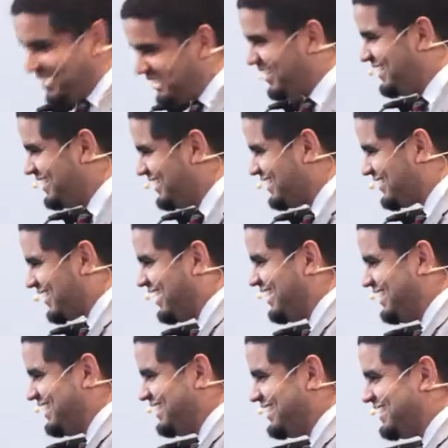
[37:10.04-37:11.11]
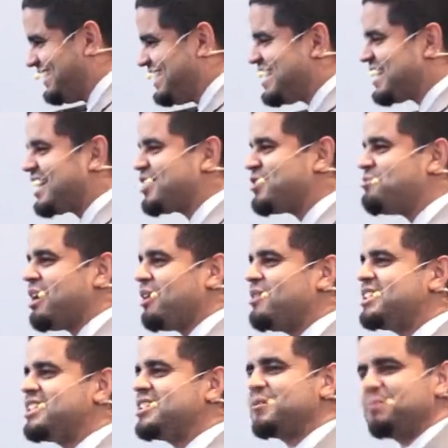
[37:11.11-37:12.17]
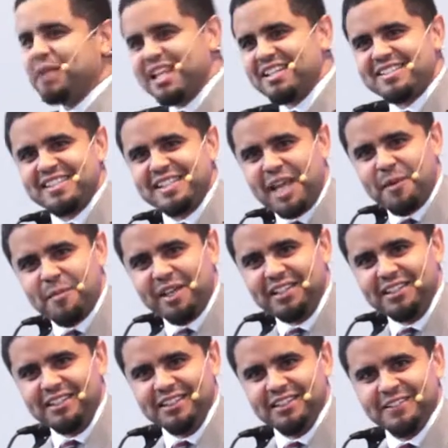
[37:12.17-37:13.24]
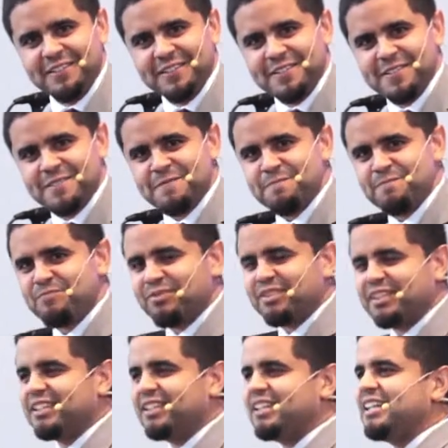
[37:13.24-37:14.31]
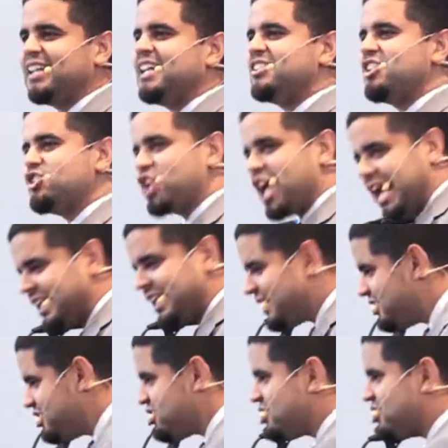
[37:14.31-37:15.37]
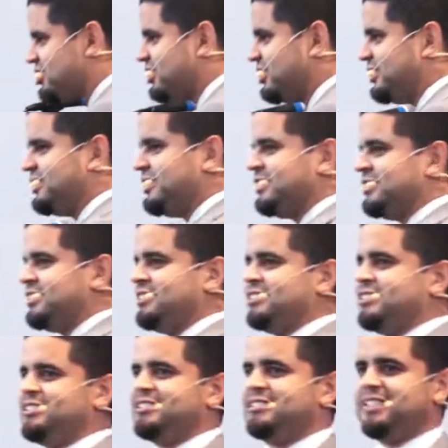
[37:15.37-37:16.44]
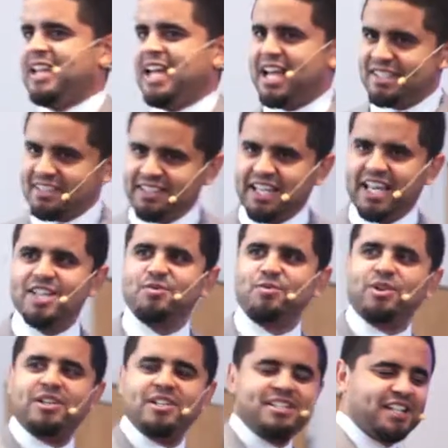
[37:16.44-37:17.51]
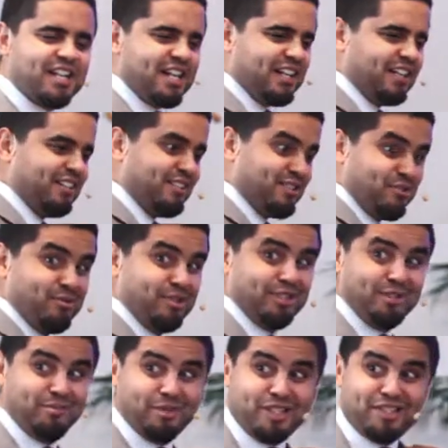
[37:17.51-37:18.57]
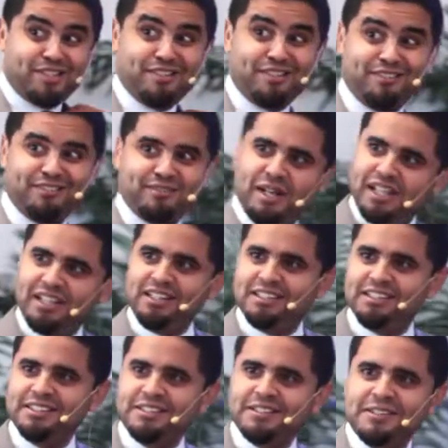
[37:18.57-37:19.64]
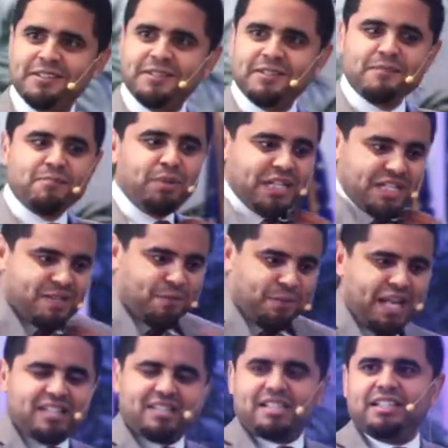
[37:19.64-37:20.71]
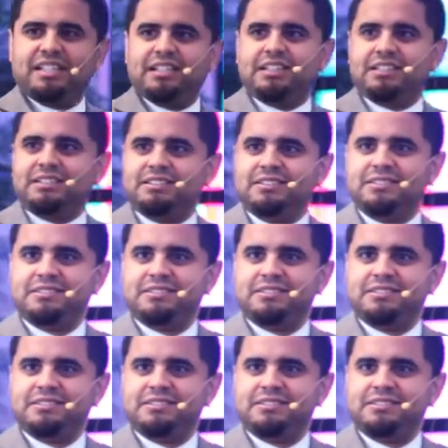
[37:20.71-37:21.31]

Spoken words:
Amen, right? Because marriage is a blessing, amen? It's a challenge. It has days where it's like, is it really a blessing, right? But it's a blessing.